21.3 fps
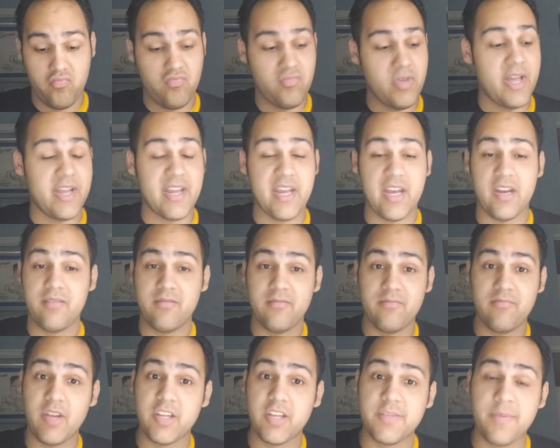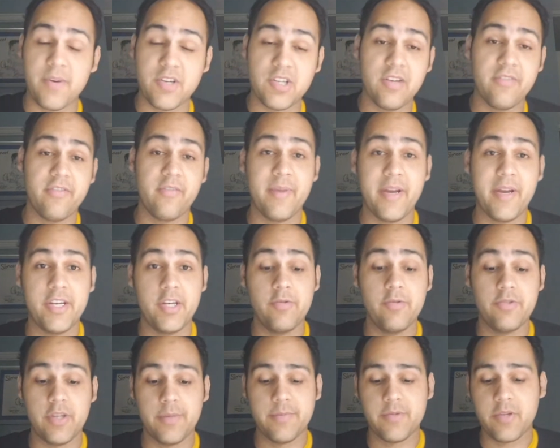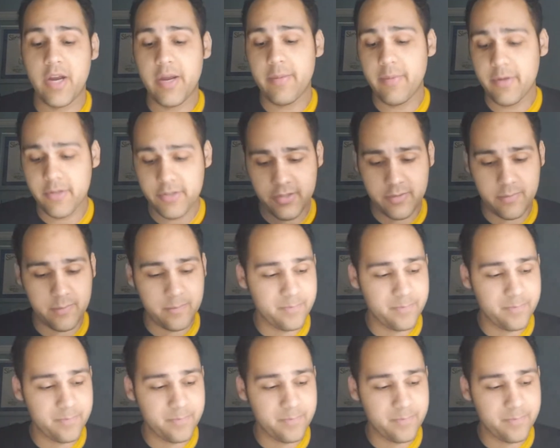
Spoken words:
again, especially for my new subscribers.